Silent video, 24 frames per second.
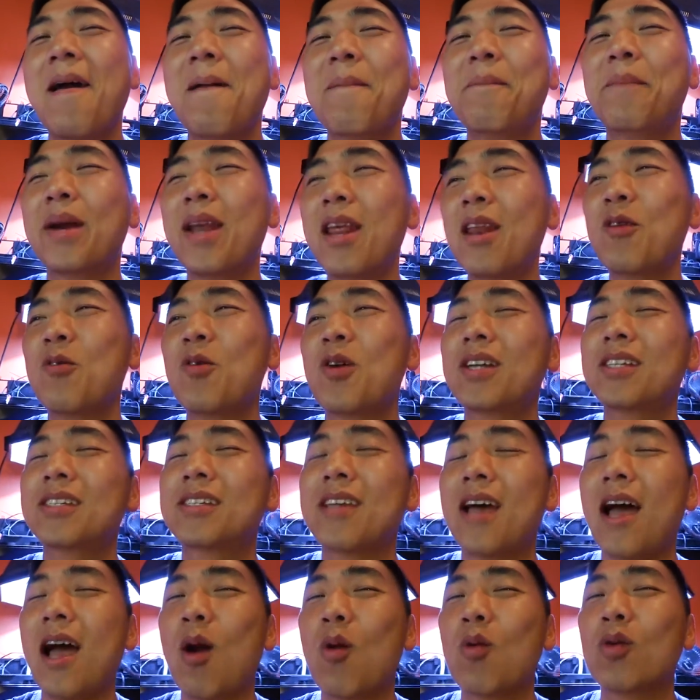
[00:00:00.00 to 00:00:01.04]
But anyways,
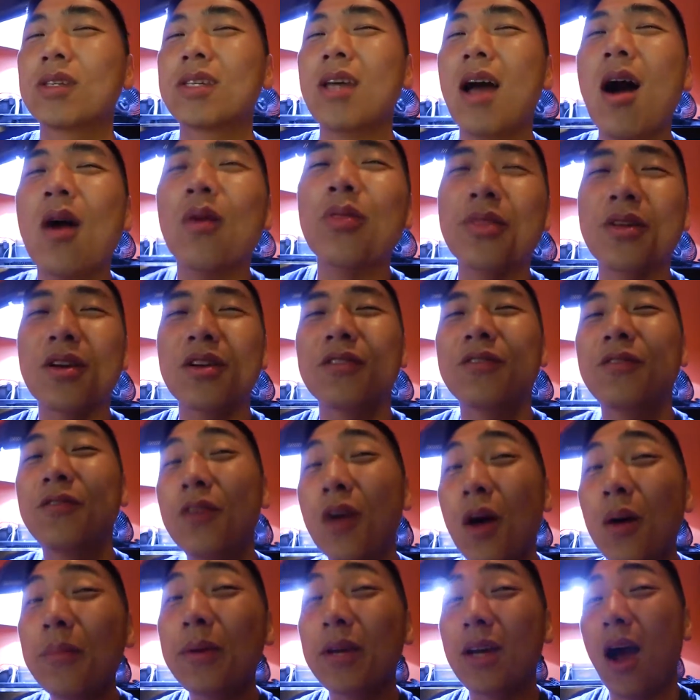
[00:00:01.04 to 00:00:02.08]
I was out there
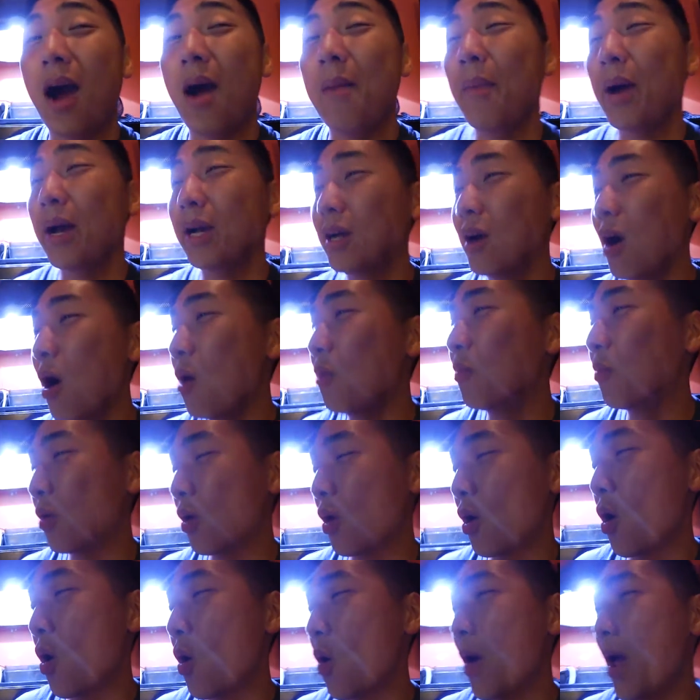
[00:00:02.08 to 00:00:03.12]
filming on my
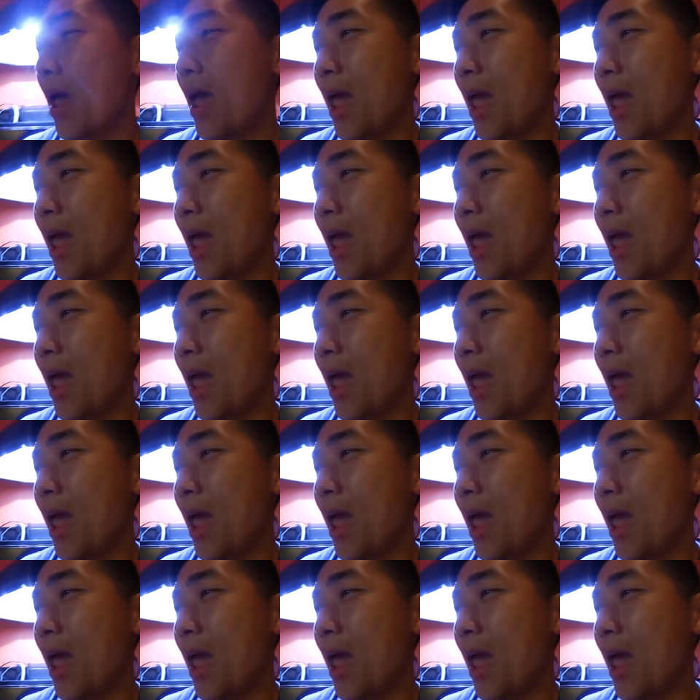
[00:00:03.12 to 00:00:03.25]
GoPro